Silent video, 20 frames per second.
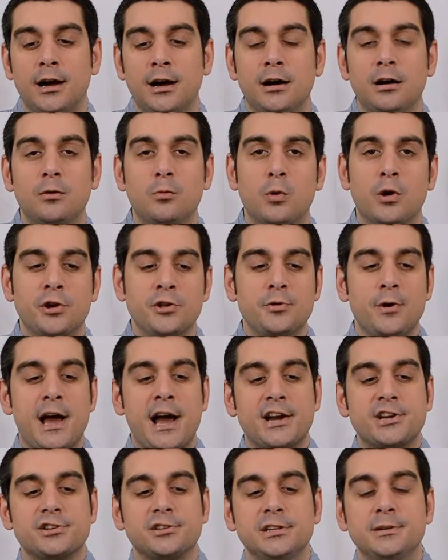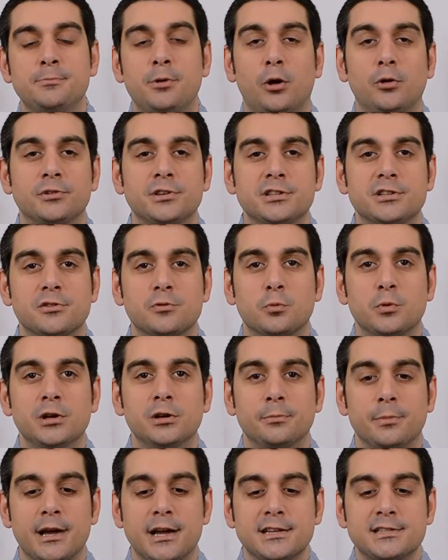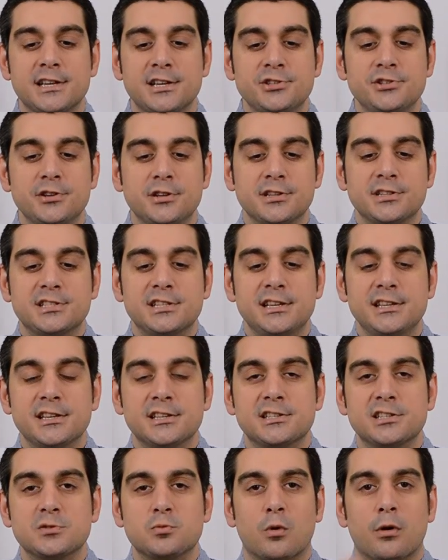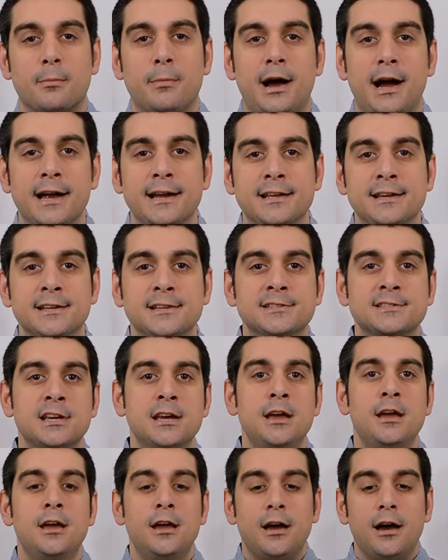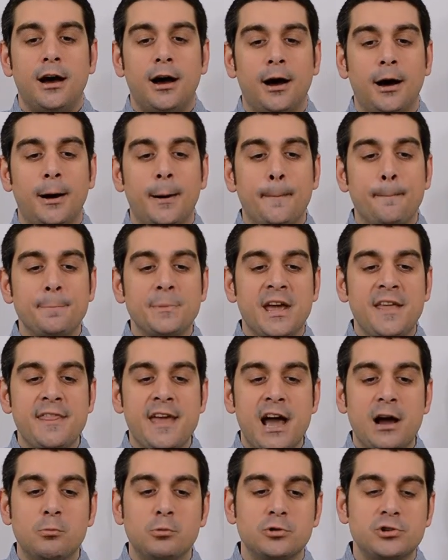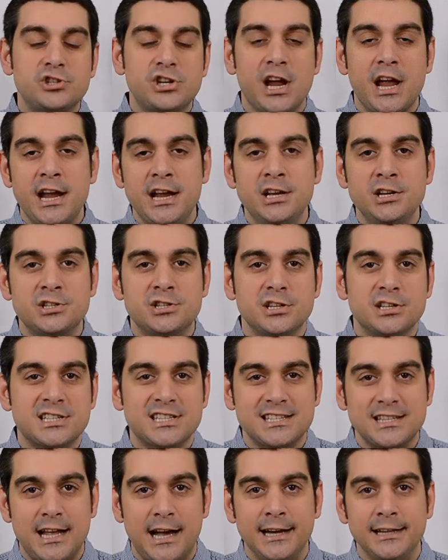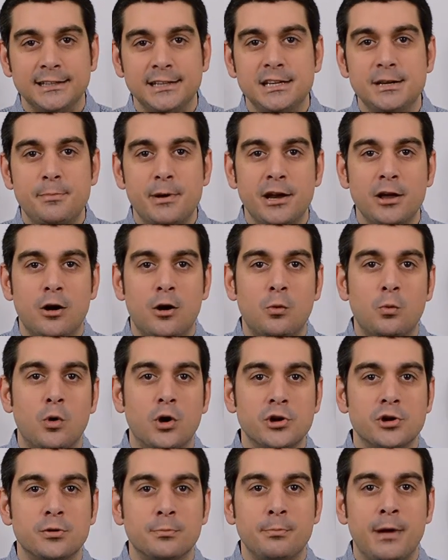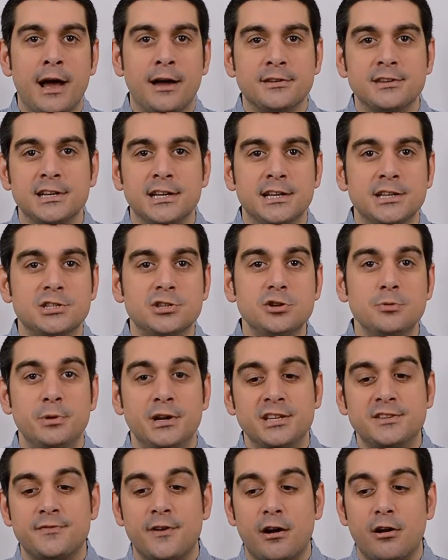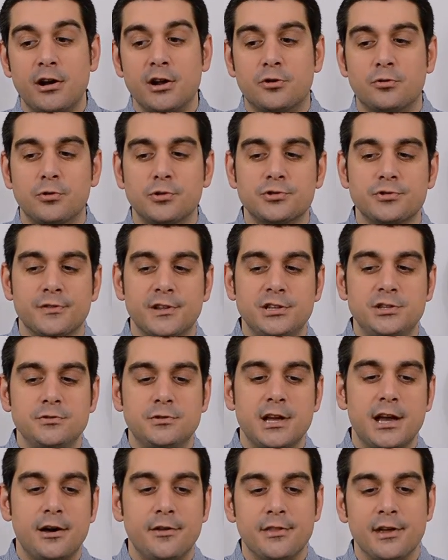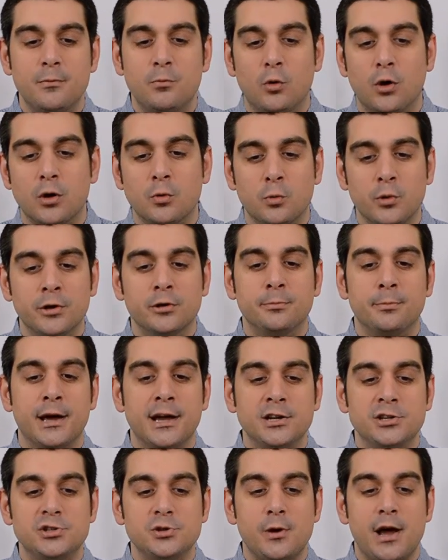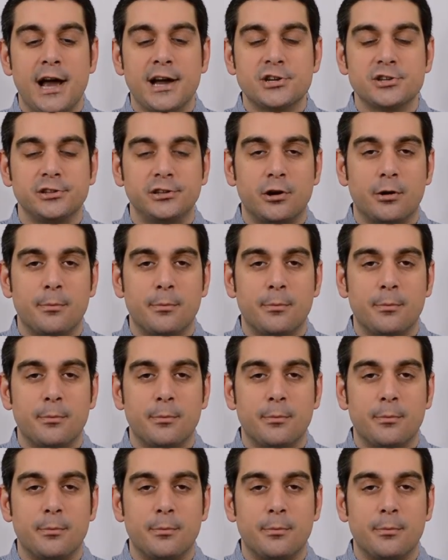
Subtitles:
where you actually bolt it to the wheelbase. As you can see, this is where mine is. And that will change slightly depending on what you're mounting it to, but it's very crucial that you tell them what wheelbase you actually are